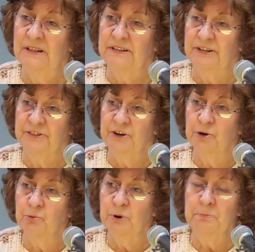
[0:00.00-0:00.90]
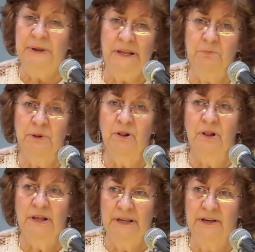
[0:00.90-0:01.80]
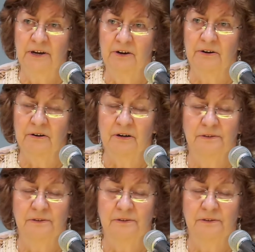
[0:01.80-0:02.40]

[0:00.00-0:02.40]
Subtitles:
That there were people here